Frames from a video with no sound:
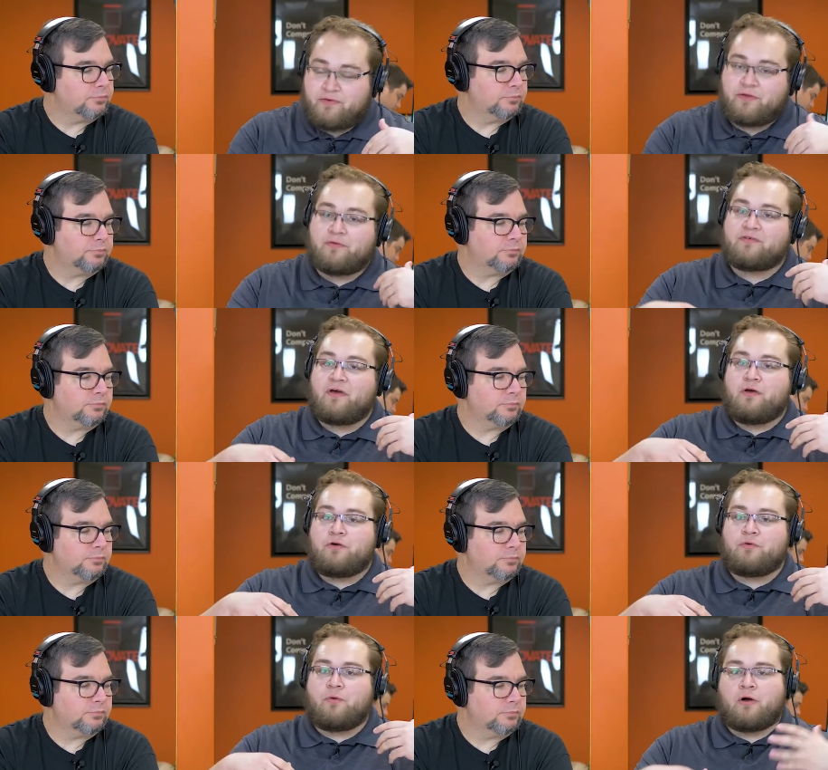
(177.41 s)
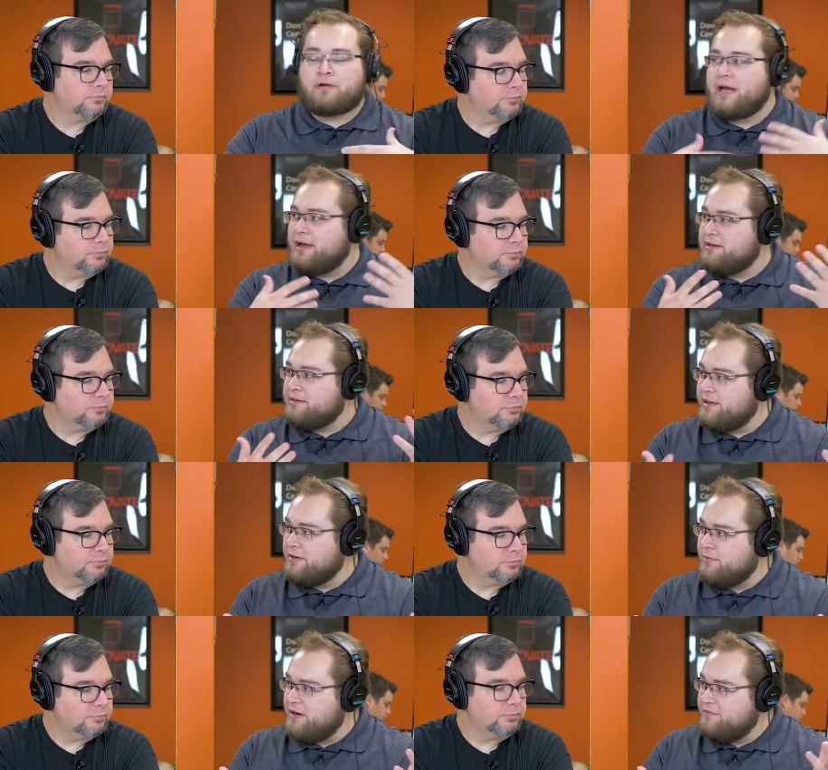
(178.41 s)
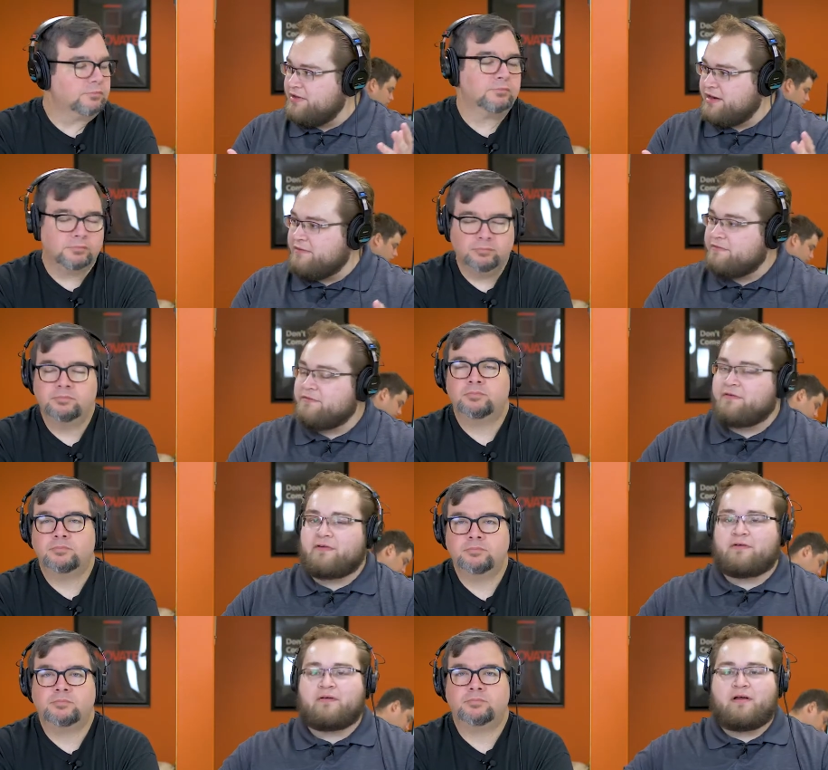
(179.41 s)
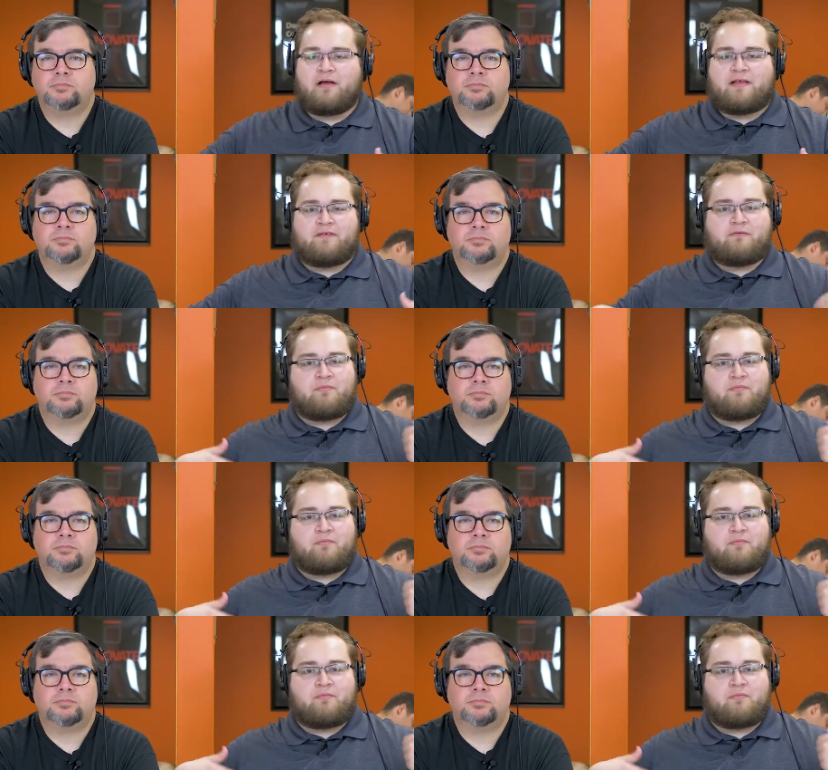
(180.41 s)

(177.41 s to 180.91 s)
Speaker 1: for those who are not yet aware of it, mm -hmm. and for as a